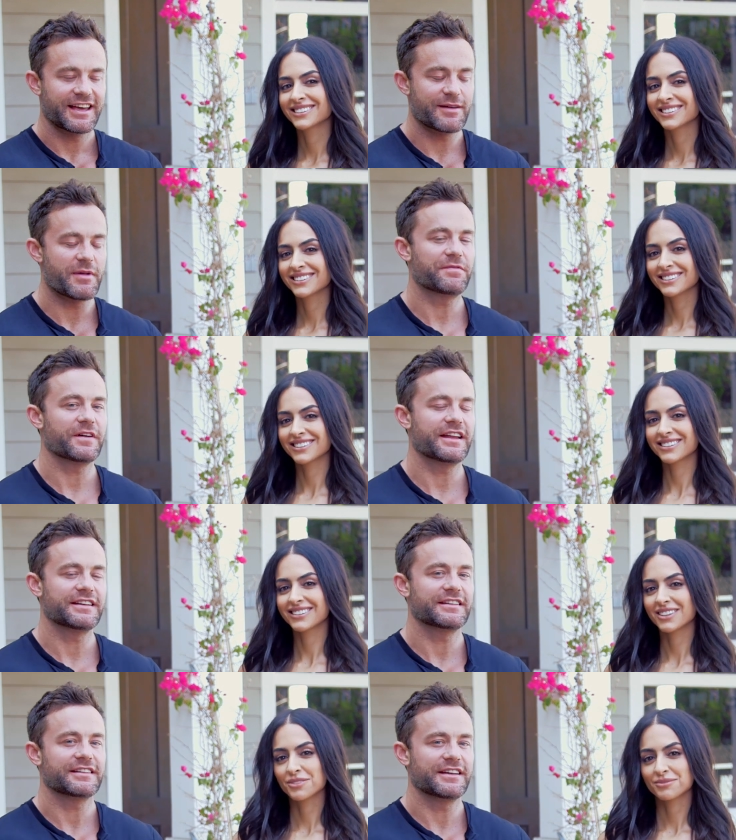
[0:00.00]
Speaker 1: Hey, my
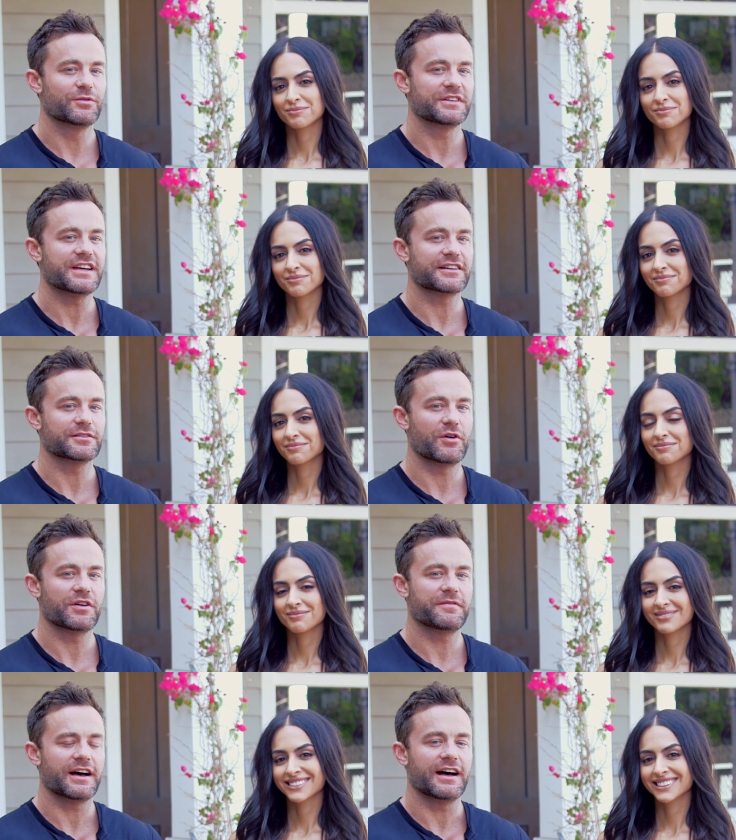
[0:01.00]
friend, here with Doctor Mona
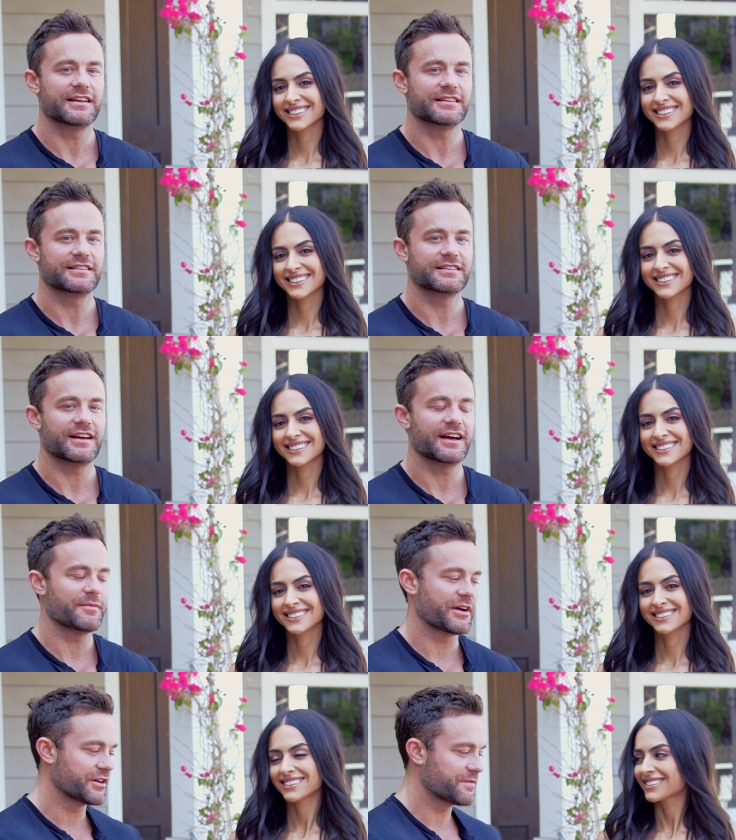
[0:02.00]
Vond, uh,
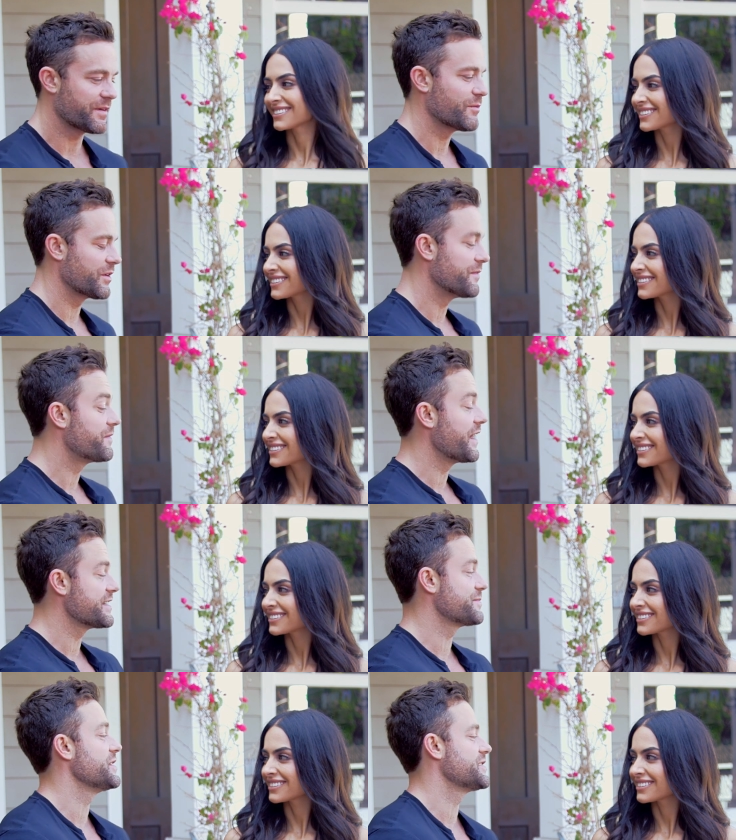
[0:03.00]
my good friend. We're in Venice
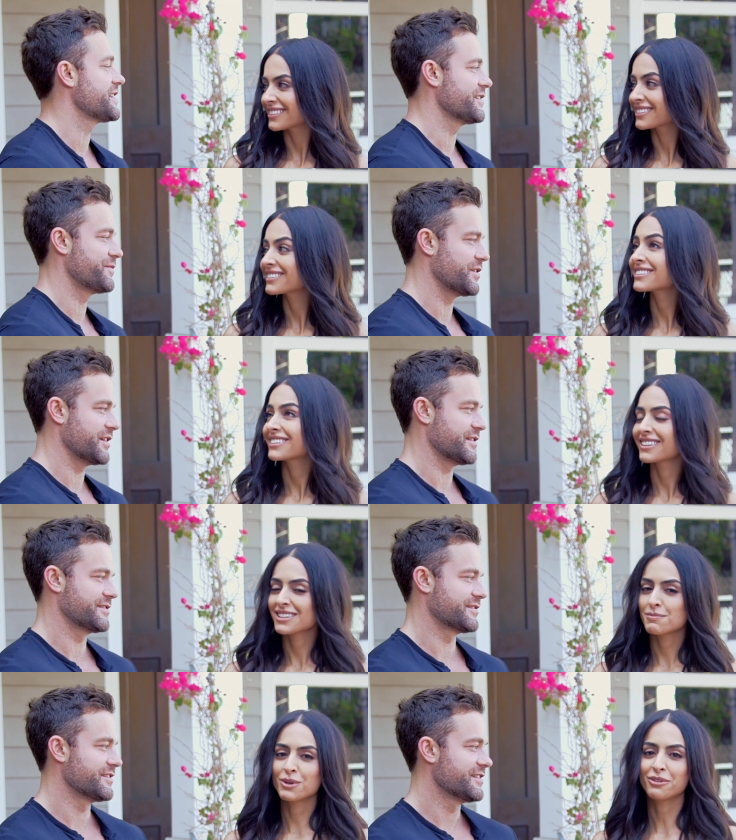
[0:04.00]
Beach, California.
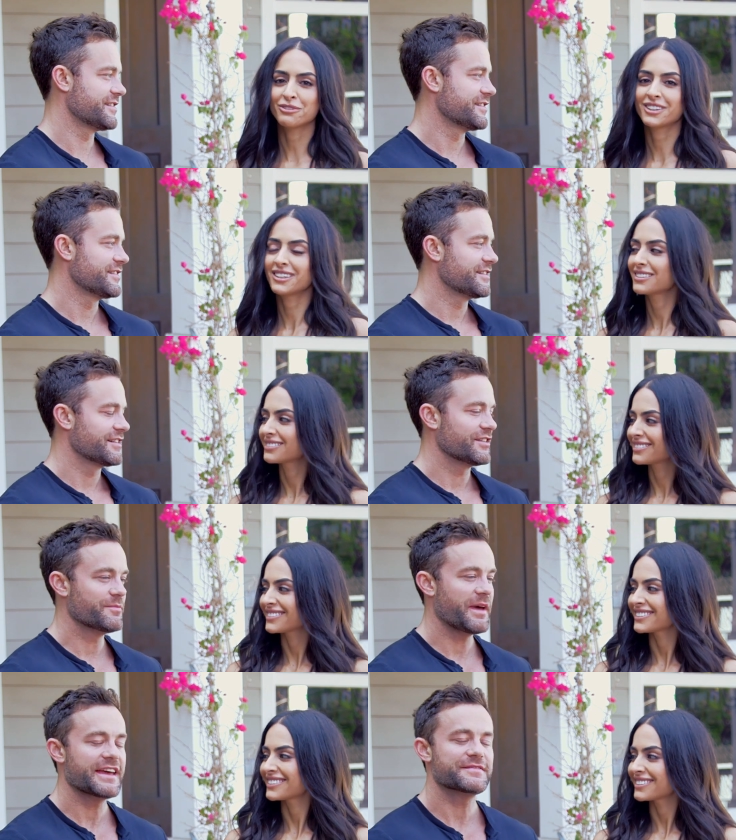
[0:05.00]
Speaker 2: Beautiful here.
Speaker 1: You
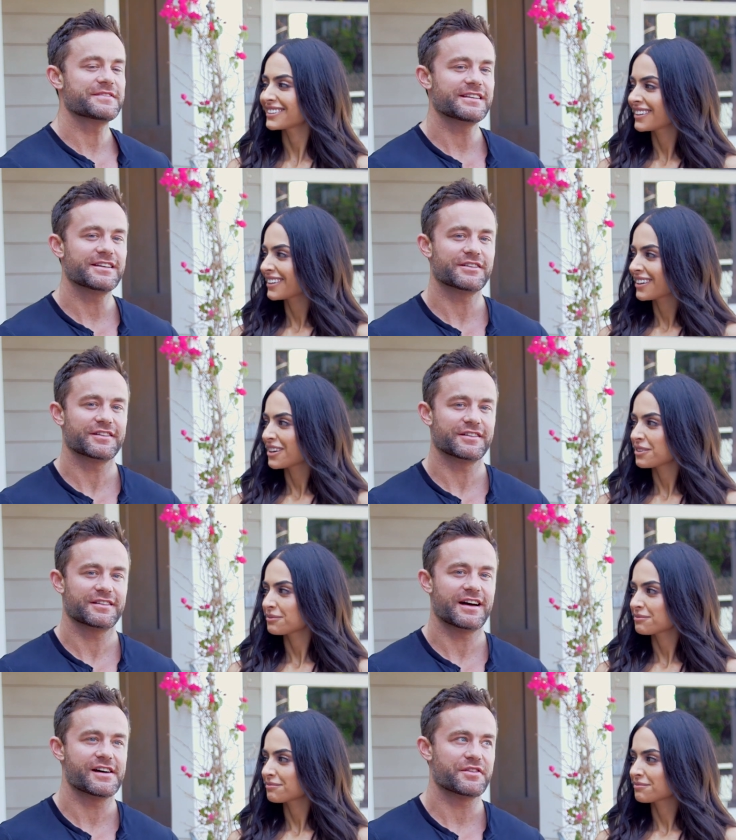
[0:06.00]
may have seen her
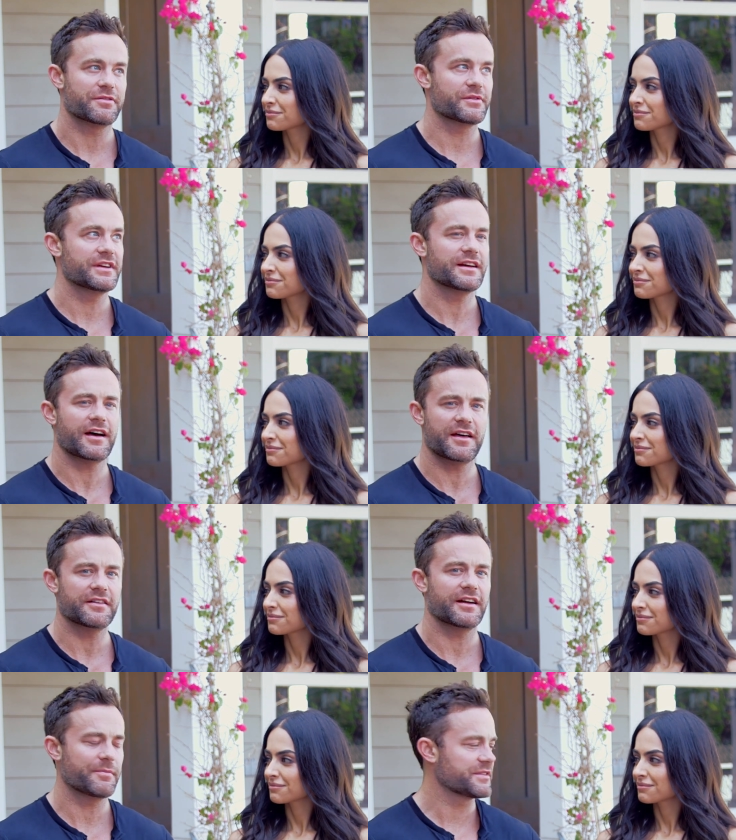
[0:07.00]
on three
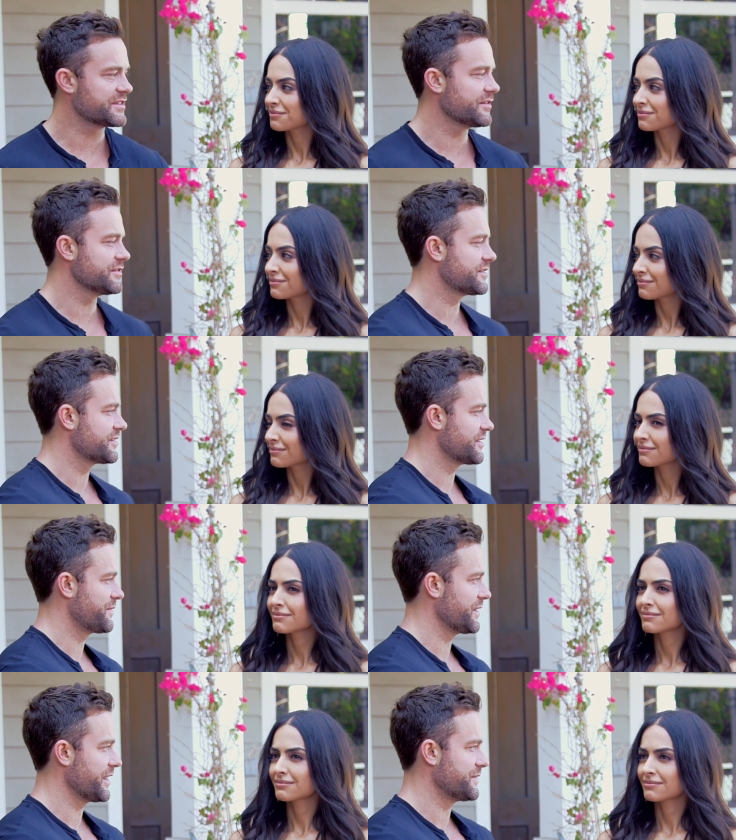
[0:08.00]
other episodes of
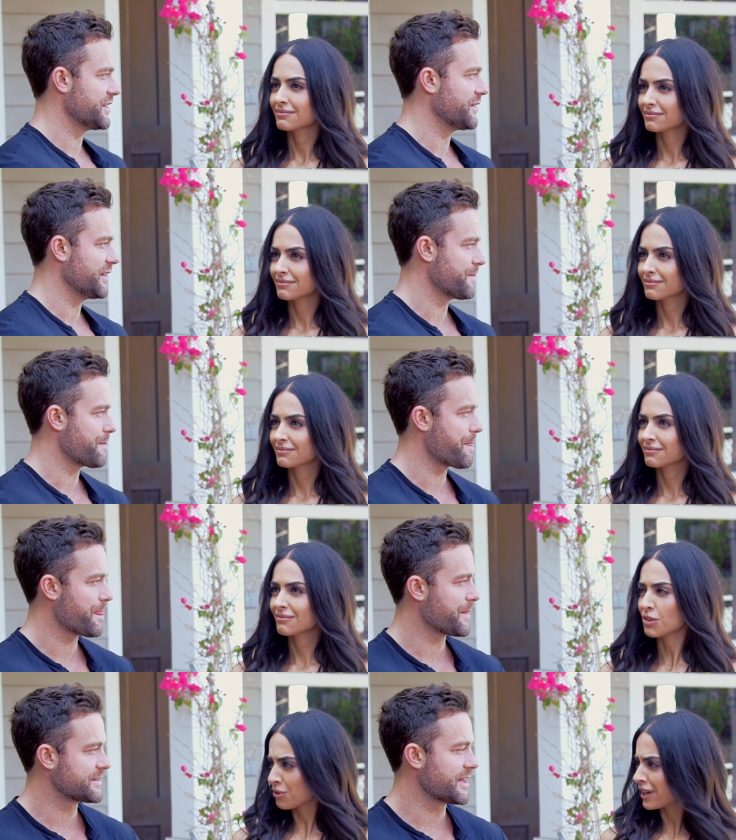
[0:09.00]
FitLife T V. Three.
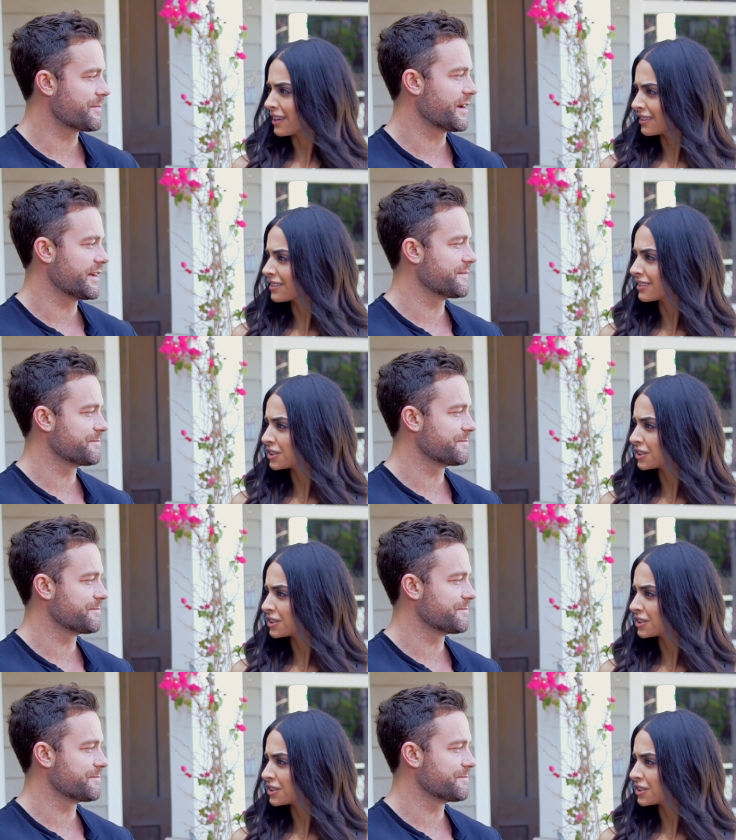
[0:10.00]
Speaker 2: Is that about it?